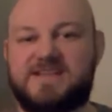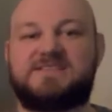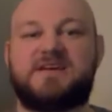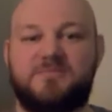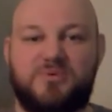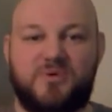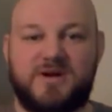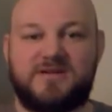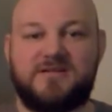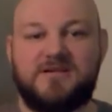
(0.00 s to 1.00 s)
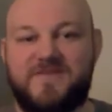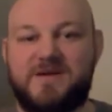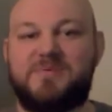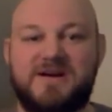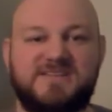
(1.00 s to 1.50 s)
at some point,
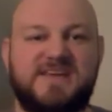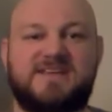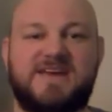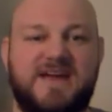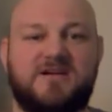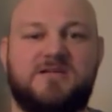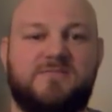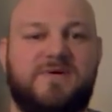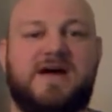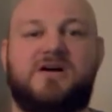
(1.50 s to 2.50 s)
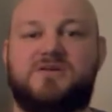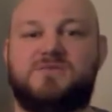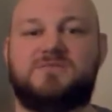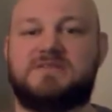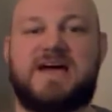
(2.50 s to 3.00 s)
vampires had cared
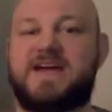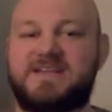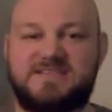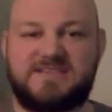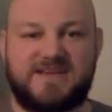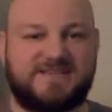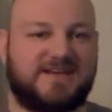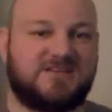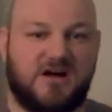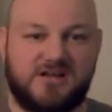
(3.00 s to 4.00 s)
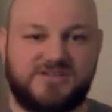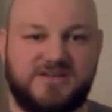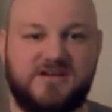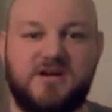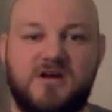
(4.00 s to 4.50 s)
about science and
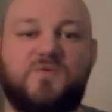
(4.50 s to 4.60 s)
technology